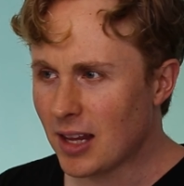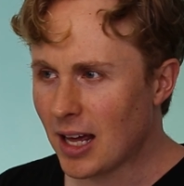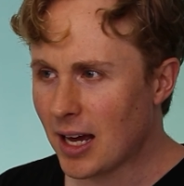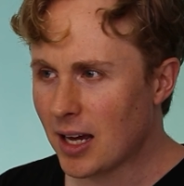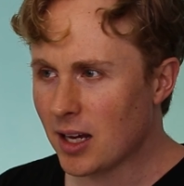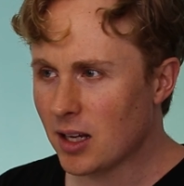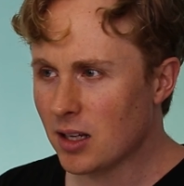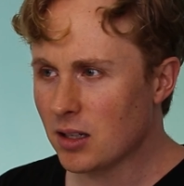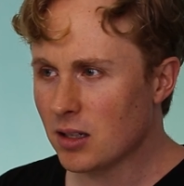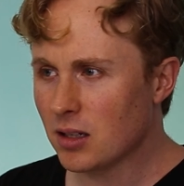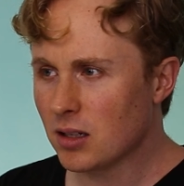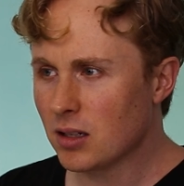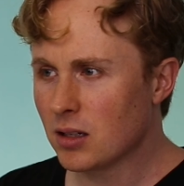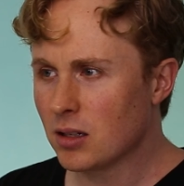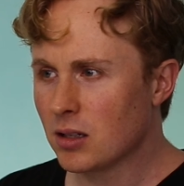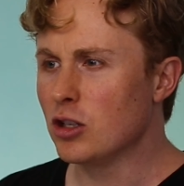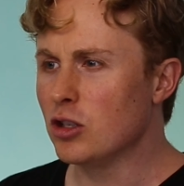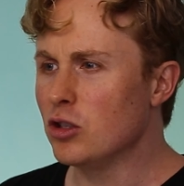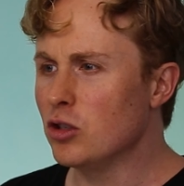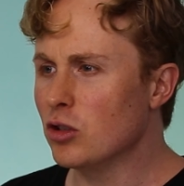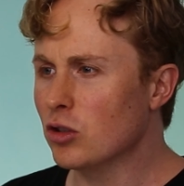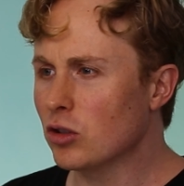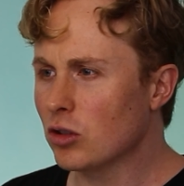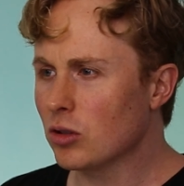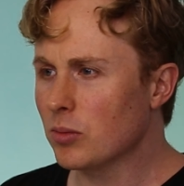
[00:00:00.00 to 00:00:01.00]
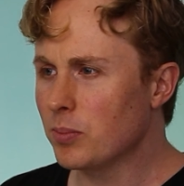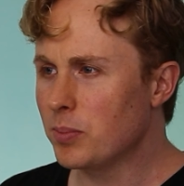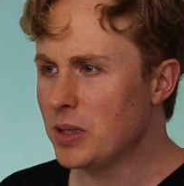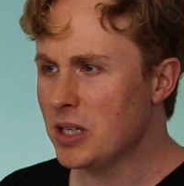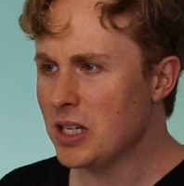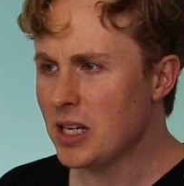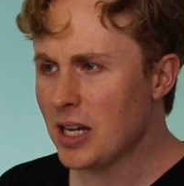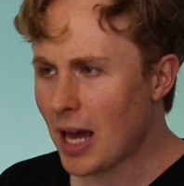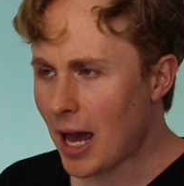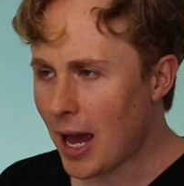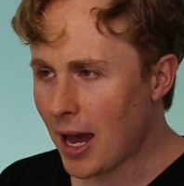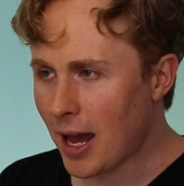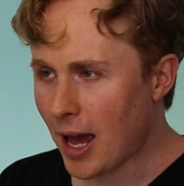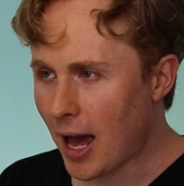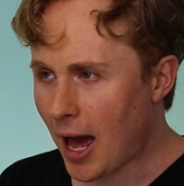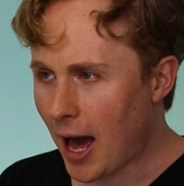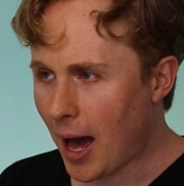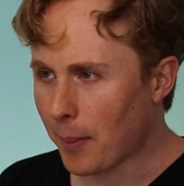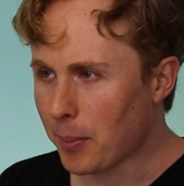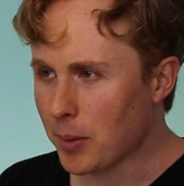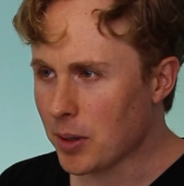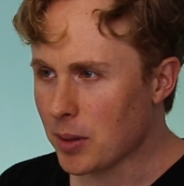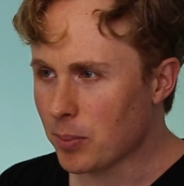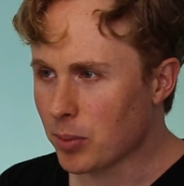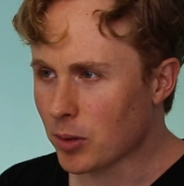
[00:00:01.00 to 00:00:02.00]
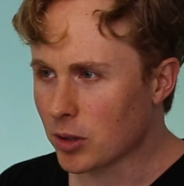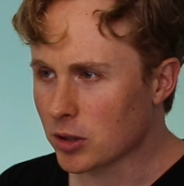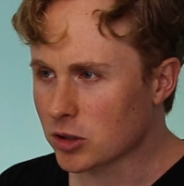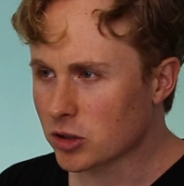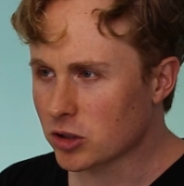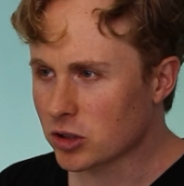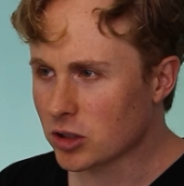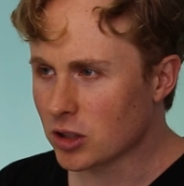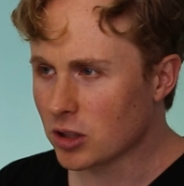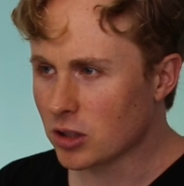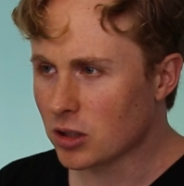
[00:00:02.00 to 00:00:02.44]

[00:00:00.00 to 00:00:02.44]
then you'll be a happy person.